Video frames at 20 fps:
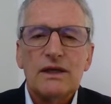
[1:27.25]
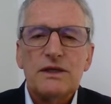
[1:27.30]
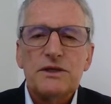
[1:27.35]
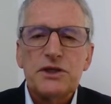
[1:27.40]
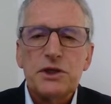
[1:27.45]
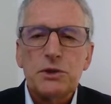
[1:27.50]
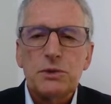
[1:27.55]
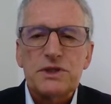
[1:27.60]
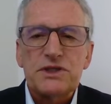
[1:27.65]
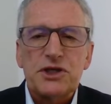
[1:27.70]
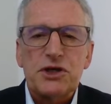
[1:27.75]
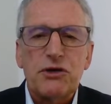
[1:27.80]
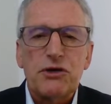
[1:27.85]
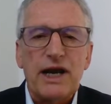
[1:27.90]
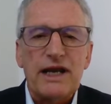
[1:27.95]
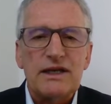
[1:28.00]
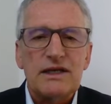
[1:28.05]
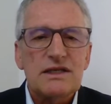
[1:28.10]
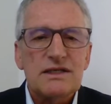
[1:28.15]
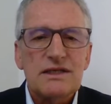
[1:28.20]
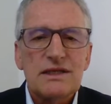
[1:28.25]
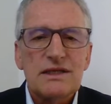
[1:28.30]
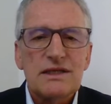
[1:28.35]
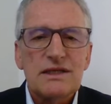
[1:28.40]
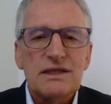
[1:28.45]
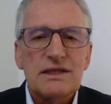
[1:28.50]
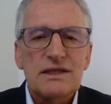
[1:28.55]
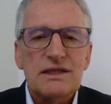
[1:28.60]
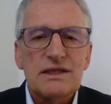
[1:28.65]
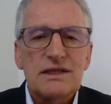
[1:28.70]
To its credit,
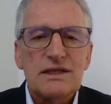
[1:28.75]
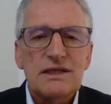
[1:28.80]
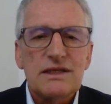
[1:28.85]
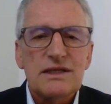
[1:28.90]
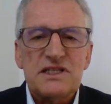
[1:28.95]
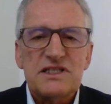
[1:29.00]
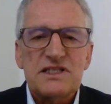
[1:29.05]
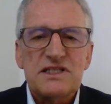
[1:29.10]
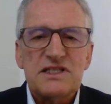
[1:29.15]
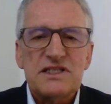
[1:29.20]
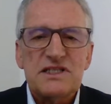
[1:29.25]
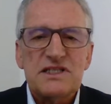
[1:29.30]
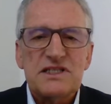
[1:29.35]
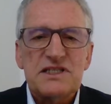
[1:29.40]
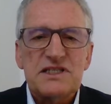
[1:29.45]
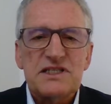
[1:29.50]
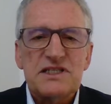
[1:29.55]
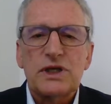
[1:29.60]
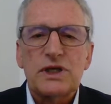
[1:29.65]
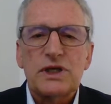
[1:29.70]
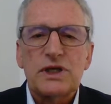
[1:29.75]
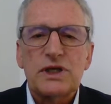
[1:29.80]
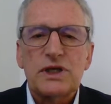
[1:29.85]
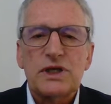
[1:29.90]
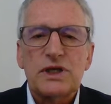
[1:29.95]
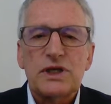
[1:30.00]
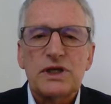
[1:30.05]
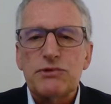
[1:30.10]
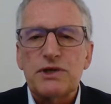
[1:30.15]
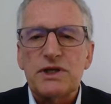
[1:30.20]
the festival board has
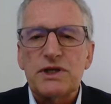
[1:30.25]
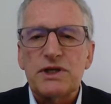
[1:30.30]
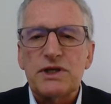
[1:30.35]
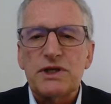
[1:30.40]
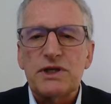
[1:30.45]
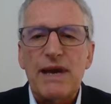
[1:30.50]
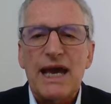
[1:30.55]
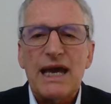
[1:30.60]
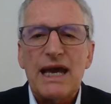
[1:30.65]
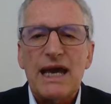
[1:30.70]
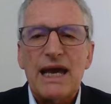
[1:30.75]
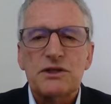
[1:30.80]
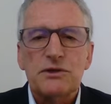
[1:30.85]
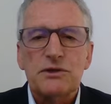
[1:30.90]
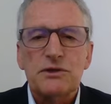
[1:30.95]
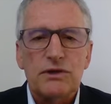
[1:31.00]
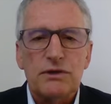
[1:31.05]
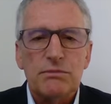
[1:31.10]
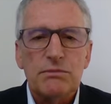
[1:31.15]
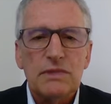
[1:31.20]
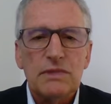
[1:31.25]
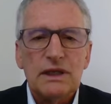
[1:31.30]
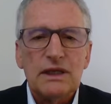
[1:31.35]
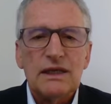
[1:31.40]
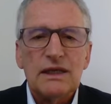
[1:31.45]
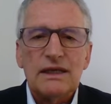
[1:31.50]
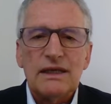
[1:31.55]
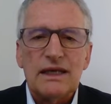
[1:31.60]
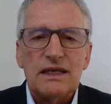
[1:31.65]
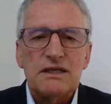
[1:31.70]
since written back to them
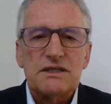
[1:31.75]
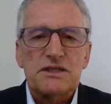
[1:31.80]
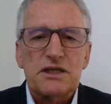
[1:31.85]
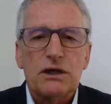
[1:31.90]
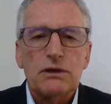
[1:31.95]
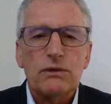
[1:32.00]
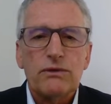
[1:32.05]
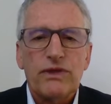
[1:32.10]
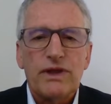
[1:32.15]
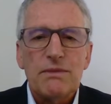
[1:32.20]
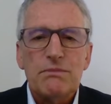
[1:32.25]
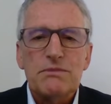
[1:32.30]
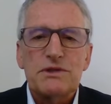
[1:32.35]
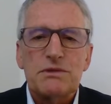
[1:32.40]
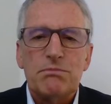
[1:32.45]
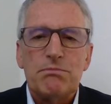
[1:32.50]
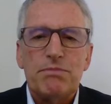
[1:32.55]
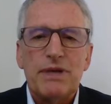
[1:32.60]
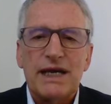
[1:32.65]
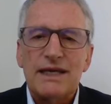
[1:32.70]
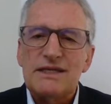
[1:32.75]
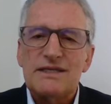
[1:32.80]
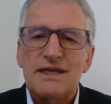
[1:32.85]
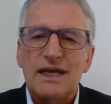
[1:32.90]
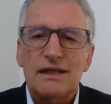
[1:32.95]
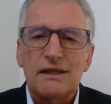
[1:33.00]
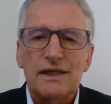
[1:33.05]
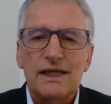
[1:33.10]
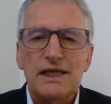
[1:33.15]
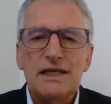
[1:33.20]
and told them to
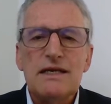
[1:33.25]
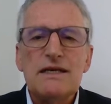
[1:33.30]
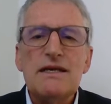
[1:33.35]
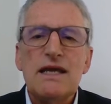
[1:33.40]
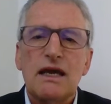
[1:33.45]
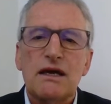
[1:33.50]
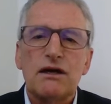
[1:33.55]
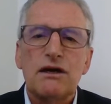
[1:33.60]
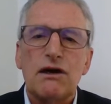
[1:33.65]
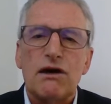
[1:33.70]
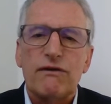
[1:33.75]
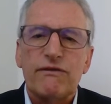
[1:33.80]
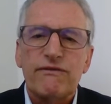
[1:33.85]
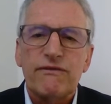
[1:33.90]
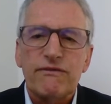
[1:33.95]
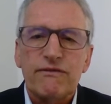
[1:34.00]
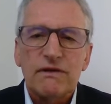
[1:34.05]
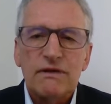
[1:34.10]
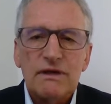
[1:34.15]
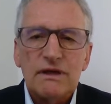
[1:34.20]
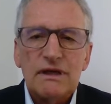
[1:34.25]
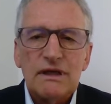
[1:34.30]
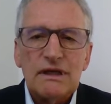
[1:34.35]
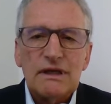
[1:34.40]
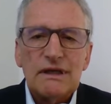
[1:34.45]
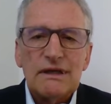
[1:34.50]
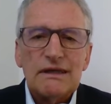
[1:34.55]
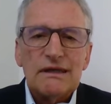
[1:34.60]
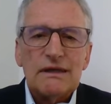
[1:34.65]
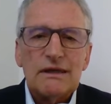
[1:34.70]
basically nick off,
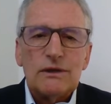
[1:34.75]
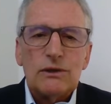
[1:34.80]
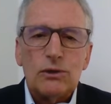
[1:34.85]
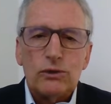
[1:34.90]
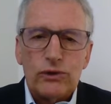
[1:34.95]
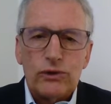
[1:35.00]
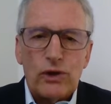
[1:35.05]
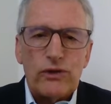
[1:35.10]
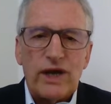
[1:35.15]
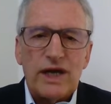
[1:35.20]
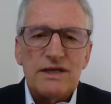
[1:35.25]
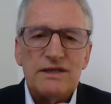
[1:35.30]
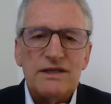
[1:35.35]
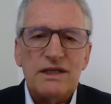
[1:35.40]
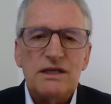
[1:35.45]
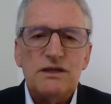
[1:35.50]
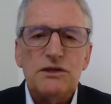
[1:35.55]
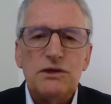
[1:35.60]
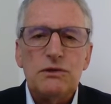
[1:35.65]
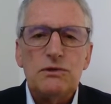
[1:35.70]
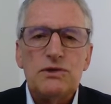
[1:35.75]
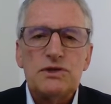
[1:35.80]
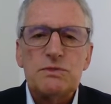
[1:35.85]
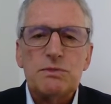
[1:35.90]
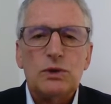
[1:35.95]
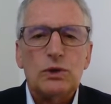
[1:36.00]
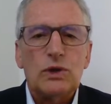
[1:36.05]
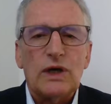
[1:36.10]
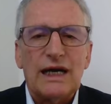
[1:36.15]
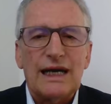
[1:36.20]
although they did use
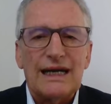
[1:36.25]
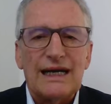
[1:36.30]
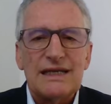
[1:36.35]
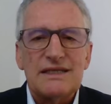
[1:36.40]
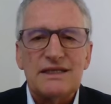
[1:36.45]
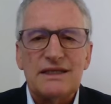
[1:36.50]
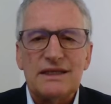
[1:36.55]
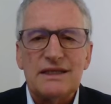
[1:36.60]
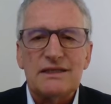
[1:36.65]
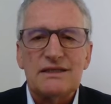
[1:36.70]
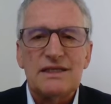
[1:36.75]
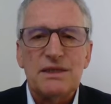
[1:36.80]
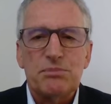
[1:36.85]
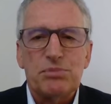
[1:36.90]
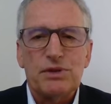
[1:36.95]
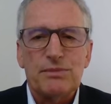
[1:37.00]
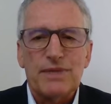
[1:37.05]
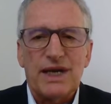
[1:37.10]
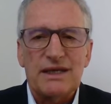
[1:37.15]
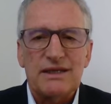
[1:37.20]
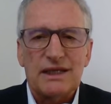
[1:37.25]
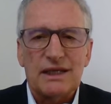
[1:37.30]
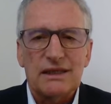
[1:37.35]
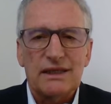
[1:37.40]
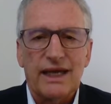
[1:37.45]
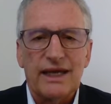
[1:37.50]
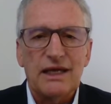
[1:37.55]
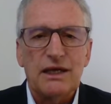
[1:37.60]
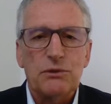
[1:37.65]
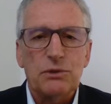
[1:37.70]
more arty diplomatic
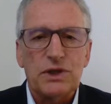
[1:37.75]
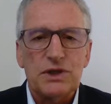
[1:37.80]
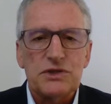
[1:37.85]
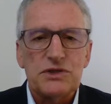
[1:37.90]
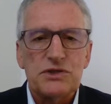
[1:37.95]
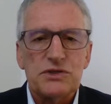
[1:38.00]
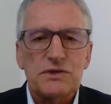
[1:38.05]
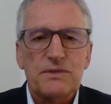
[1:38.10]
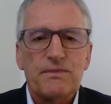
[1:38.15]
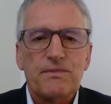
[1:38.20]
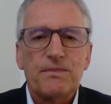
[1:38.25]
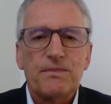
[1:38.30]
language.